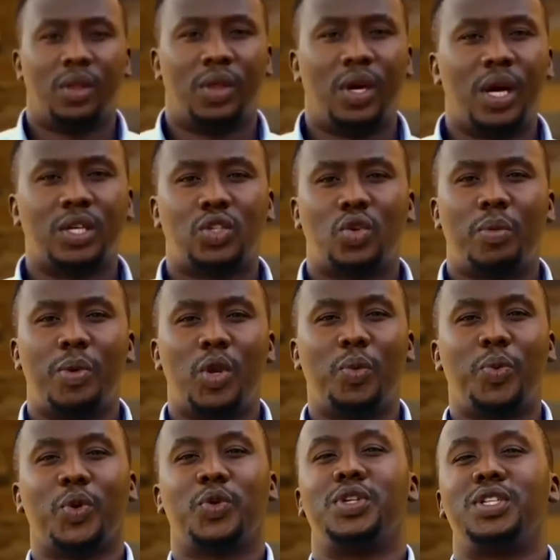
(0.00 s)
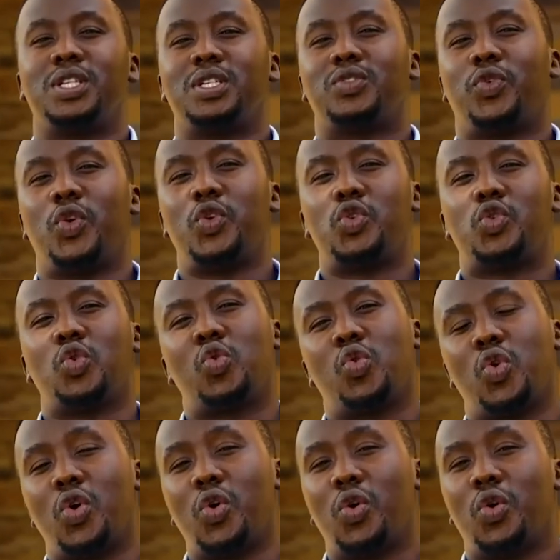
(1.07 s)
There are so many opportunities for you to
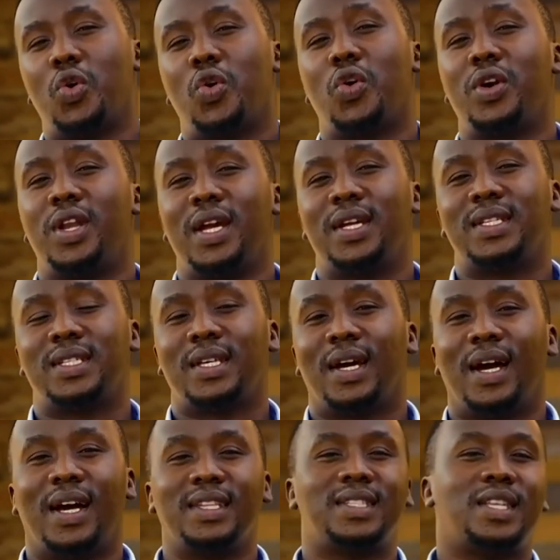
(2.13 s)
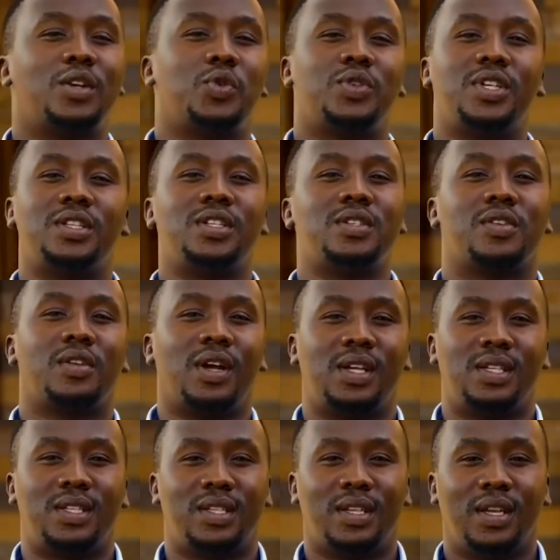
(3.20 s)
grow, connect, and stay rooted in
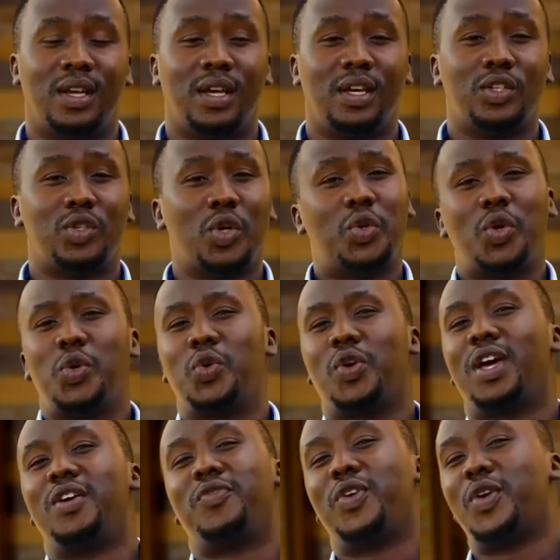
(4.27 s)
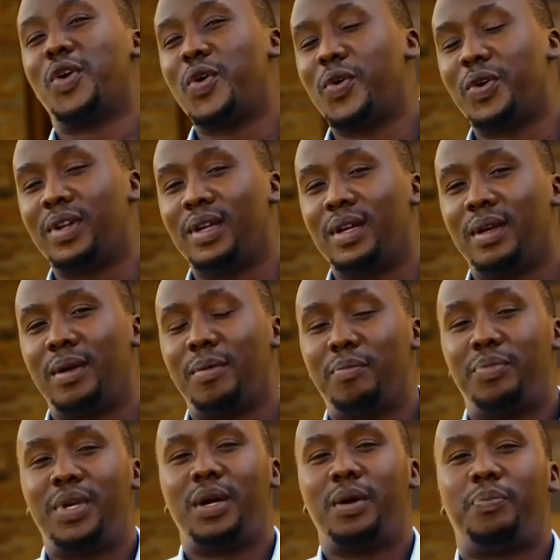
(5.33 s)
Christ. So don't do life alone.
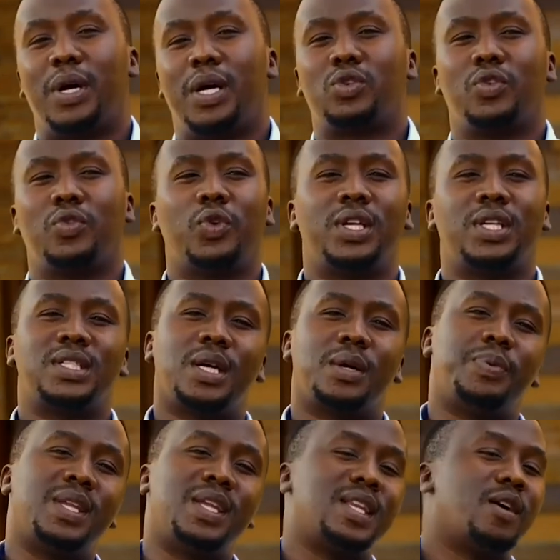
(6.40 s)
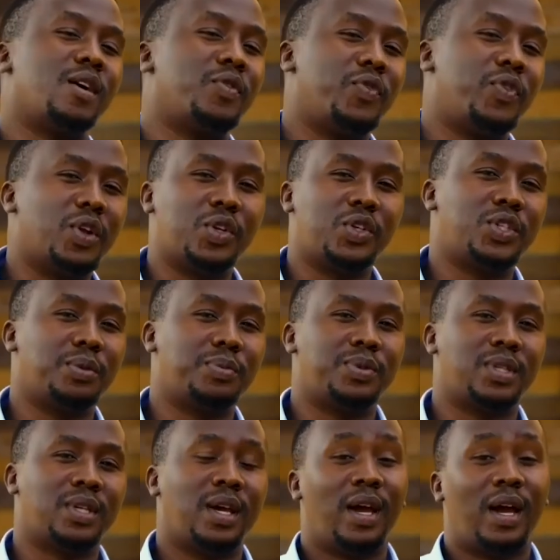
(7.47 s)
Be a part of what is happening in our
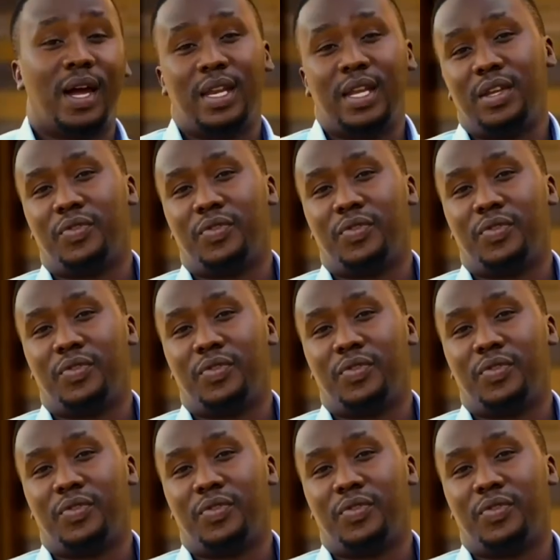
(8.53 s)
fellowships and